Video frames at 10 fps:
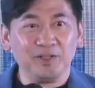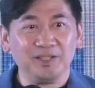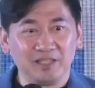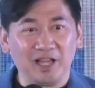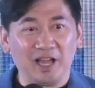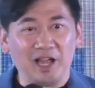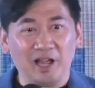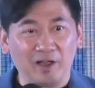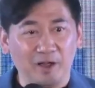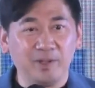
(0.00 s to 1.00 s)
tell you this,
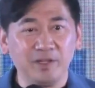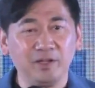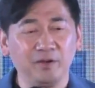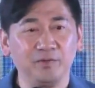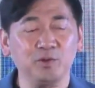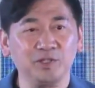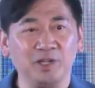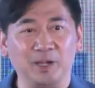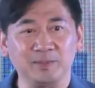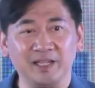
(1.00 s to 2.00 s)
I've been here a few
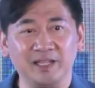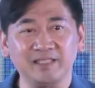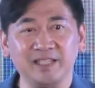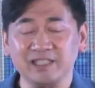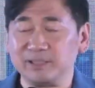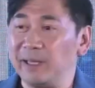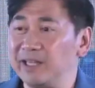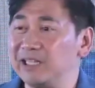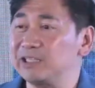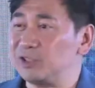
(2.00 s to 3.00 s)
times. I can see the
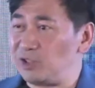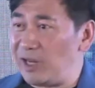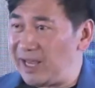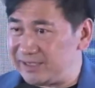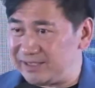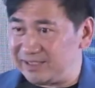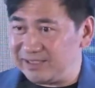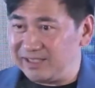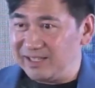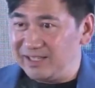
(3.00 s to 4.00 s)
spending's much less.